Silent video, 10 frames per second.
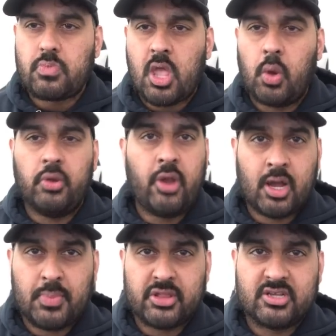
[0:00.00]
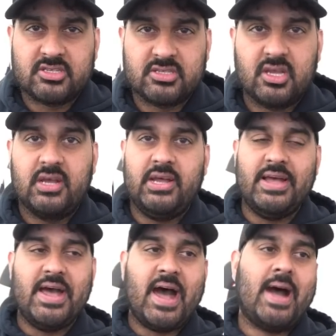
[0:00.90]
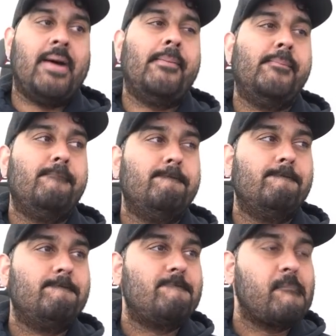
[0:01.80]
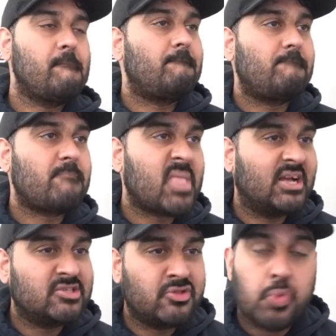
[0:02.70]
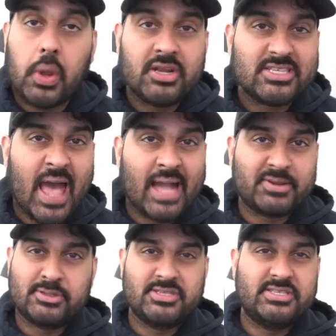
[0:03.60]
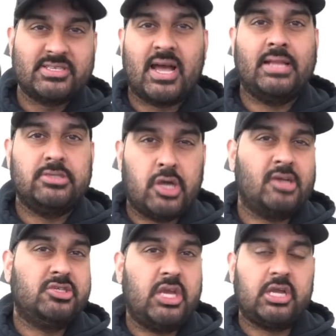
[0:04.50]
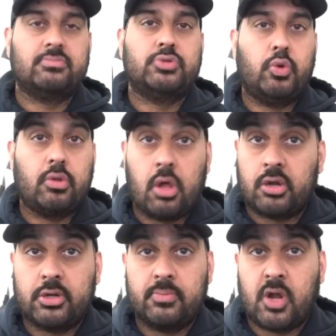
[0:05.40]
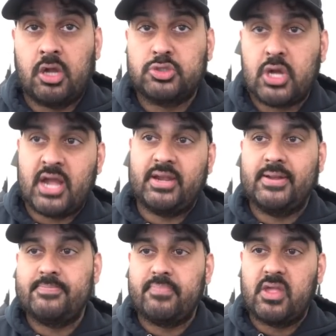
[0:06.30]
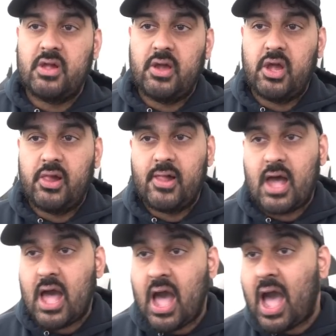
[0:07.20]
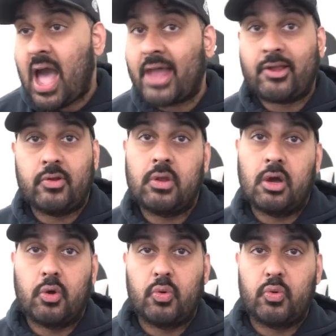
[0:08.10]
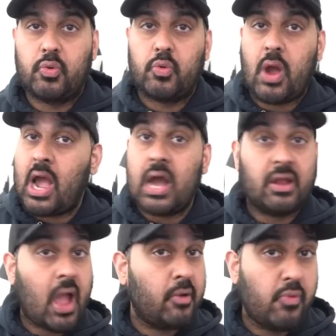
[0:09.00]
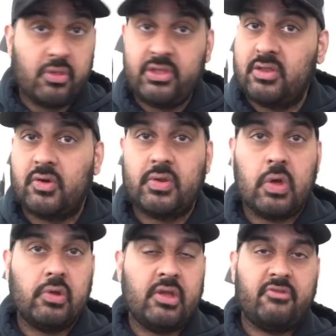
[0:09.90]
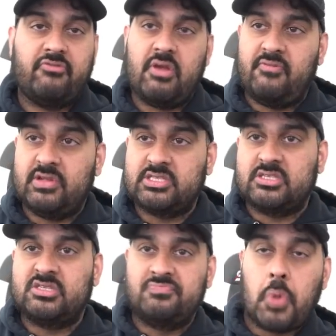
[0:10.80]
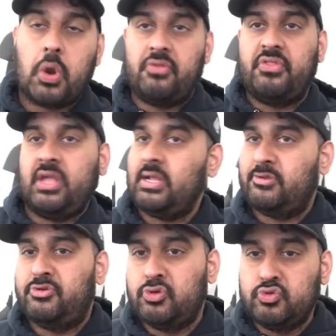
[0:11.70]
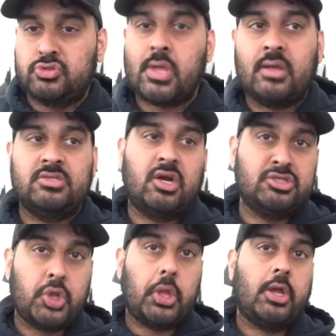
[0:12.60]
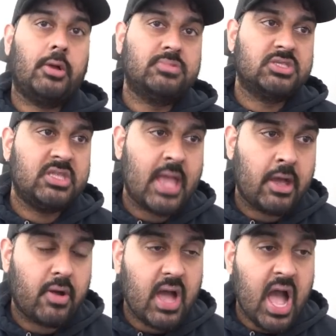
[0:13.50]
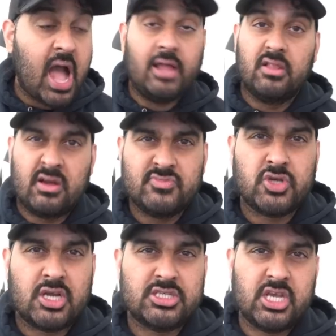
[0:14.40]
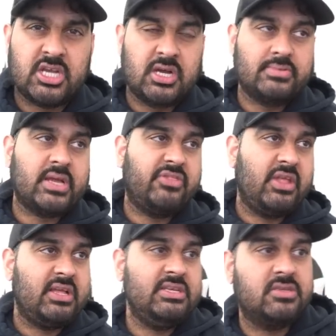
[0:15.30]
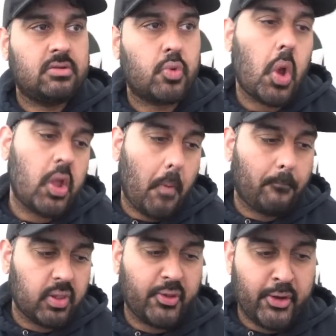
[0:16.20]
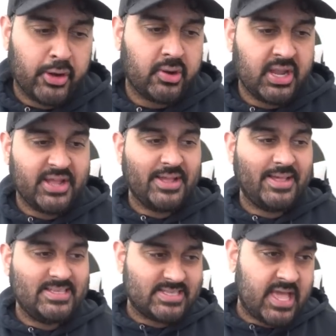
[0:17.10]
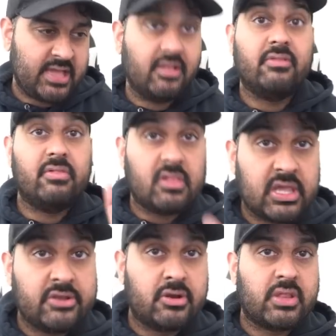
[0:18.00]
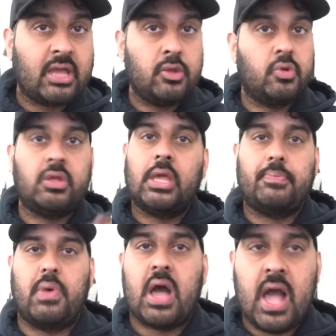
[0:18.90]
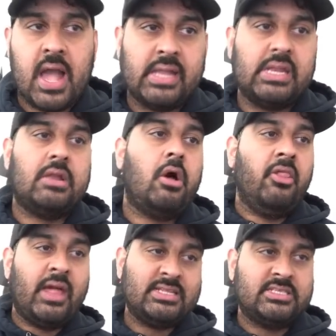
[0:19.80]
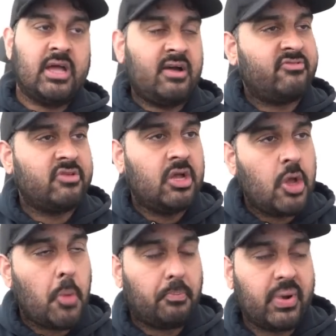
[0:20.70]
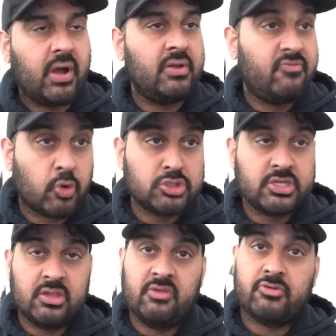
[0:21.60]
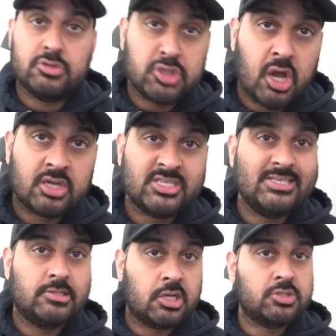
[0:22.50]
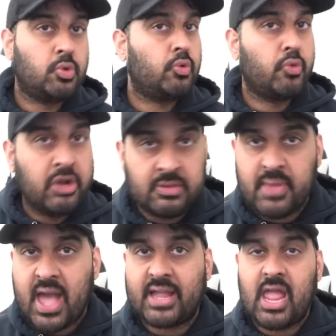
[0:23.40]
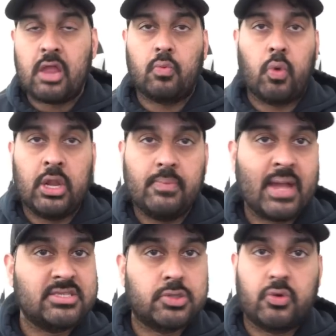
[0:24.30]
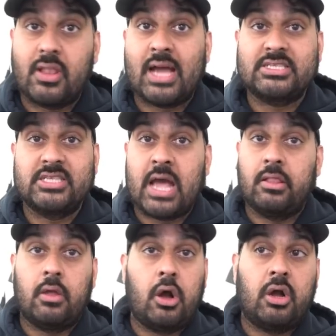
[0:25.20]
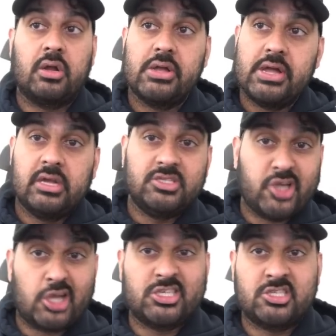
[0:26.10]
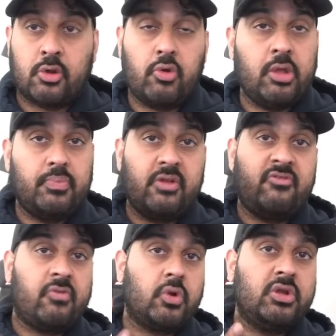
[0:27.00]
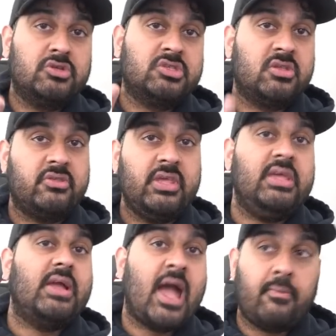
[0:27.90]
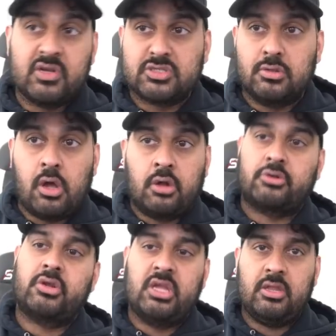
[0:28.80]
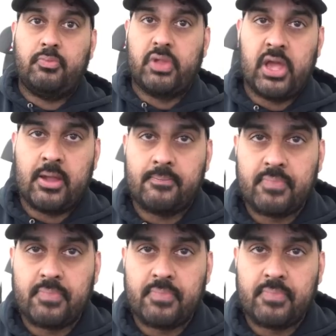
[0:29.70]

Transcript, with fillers: I want to talk about this. Um, so the Raiders actually signed Josh Jacobs to a long term contract. I don't know. I, I really don't know if, if it's a smart thing to sign Josh Jacobs. Now, I love Josh Jacobs. I think he's a great player. He's a leader that you can get behind and all that stuff. But unfortunately for Josh, he's also a running back. And running backs don't last that long. Josh has already played four years in the league. How much longer can he play?